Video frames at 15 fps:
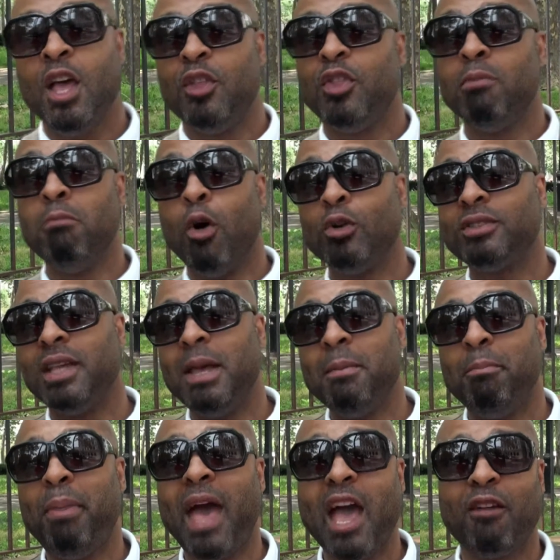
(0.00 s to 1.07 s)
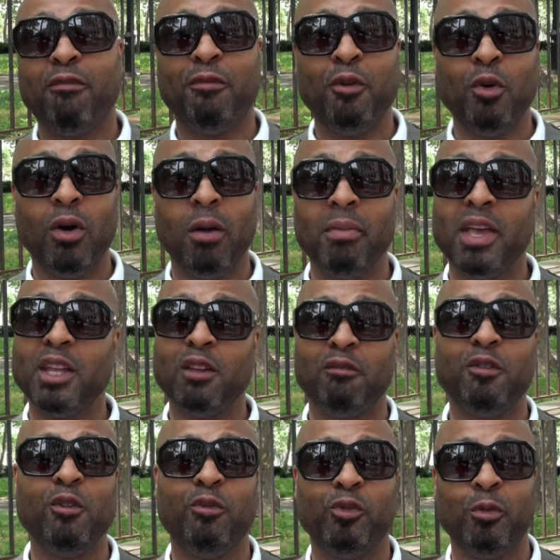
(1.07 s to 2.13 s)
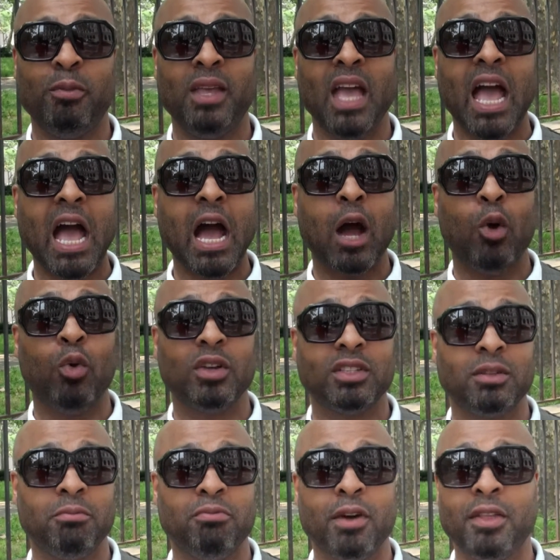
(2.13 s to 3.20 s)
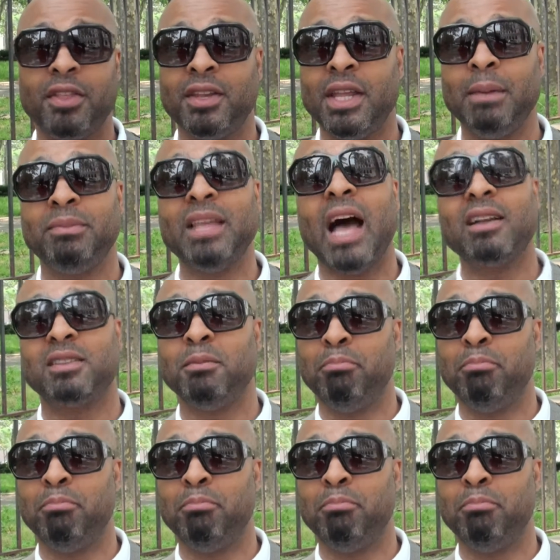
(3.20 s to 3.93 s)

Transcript: The most impactful interview for me, Al, was a brother named Dr.